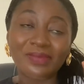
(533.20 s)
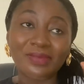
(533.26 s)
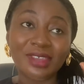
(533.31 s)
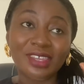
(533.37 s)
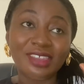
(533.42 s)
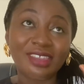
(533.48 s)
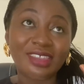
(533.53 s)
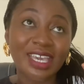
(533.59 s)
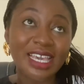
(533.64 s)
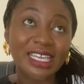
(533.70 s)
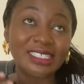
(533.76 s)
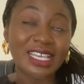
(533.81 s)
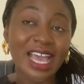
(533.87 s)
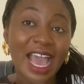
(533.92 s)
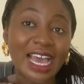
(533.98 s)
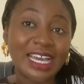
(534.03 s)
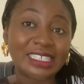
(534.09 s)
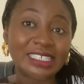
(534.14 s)
These
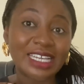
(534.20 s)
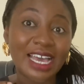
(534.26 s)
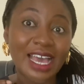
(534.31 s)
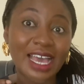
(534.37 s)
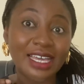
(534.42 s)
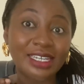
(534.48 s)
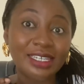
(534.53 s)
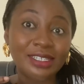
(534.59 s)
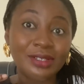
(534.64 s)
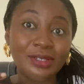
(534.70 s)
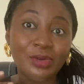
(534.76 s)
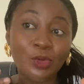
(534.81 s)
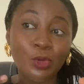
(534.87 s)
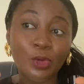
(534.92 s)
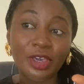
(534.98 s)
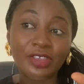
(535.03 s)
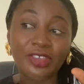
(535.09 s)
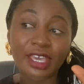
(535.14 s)
are done
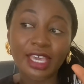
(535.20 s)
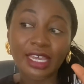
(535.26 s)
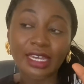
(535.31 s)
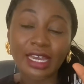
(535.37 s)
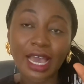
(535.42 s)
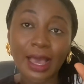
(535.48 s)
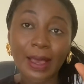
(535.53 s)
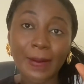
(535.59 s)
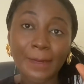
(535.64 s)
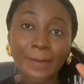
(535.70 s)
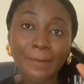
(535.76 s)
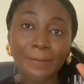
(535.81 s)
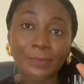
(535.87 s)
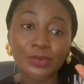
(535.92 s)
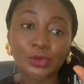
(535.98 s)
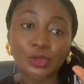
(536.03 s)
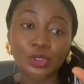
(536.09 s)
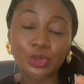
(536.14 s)
within
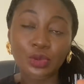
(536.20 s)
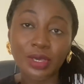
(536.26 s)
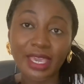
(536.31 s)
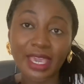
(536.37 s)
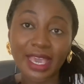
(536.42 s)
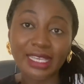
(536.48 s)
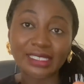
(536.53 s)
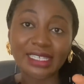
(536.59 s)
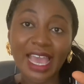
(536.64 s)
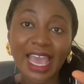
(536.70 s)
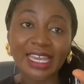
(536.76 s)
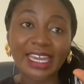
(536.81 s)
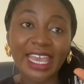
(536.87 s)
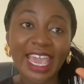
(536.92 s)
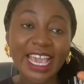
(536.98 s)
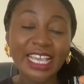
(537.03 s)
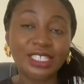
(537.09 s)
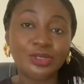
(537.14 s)
2 years, and
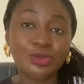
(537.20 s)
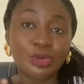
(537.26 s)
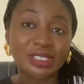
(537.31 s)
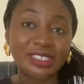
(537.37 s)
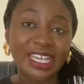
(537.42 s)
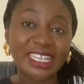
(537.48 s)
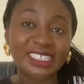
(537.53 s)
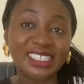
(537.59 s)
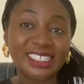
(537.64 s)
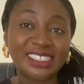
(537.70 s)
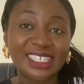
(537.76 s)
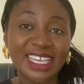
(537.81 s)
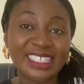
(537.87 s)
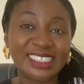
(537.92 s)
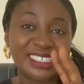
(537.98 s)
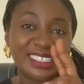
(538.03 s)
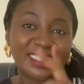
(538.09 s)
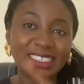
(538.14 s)
each rotation takes
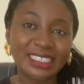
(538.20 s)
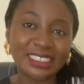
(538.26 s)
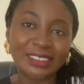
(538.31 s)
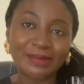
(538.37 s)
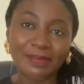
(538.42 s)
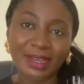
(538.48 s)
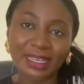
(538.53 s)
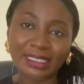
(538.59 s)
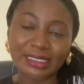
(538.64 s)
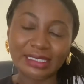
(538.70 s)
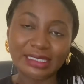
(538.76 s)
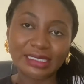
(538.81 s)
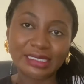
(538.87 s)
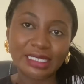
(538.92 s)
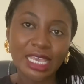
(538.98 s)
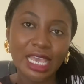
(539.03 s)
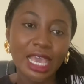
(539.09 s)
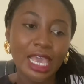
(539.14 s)
6 months.
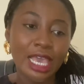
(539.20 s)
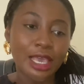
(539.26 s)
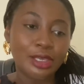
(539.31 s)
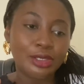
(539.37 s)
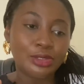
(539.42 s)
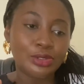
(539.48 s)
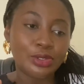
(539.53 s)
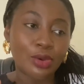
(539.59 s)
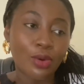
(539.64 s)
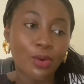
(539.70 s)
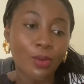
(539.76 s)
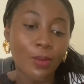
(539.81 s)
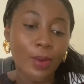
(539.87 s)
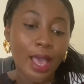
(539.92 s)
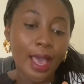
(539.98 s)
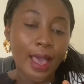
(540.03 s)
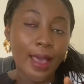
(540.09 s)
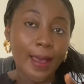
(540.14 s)
So,
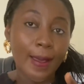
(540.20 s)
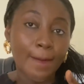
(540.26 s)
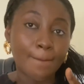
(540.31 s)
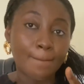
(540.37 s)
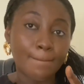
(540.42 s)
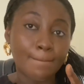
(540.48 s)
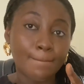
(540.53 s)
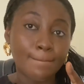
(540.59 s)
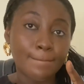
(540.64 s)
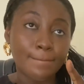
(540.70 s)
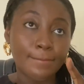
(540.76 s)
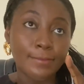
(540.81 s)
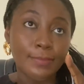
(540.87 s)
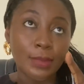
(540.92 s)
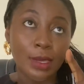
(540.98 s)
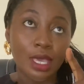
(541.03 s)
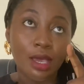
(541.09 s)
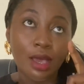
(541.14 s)

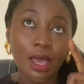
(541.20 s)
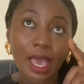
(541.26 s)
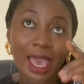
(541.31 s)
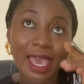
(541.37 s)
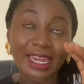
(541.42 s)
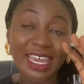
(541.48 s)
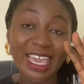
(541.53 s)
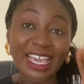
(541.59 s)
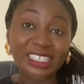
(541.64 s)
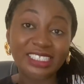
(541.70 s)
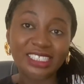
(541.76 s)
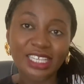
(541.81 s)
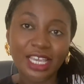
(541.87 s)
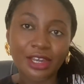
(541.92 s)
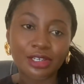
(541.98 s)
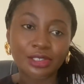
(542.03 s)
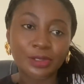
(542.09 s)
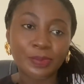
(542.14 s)
and each year
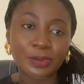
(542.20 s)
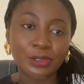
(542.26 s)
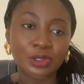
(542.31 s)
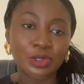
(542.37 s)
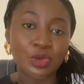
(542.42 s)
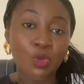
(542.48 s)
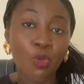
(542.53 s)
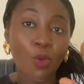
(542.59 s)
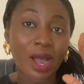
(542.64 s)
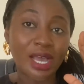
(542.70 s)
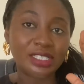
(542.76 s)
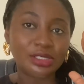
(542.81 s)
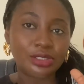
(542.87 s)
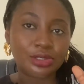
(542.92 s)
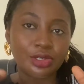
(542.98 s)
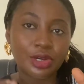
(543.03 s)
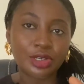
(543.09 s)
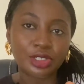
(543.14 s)
you're supposed to do 1
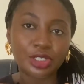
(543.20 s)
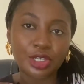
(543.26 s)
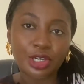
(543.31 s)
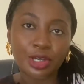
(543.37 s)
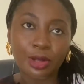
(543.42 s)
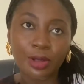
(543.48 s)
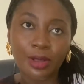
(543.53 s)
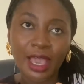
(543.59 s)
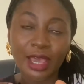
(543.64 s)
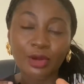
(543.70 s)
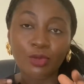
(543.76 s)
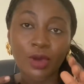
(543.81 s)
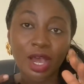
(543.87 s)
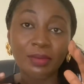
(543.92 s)
surgical and 1